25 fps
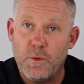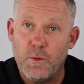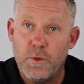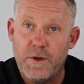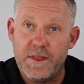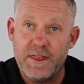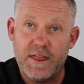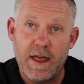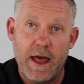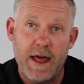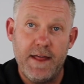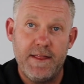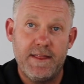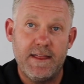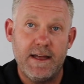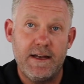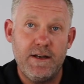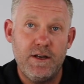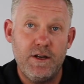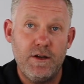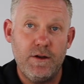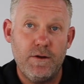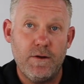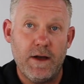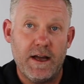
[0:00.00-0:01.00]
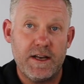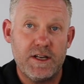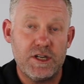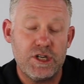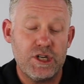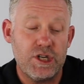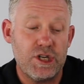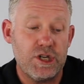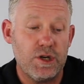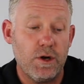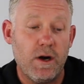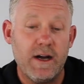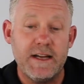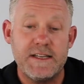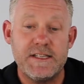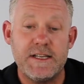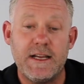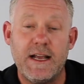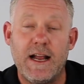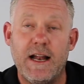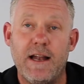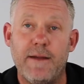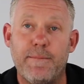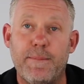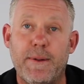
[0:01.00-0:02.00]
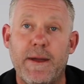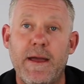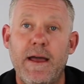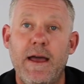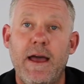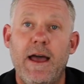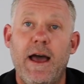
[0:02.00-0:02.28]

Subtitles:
with the new charging clip,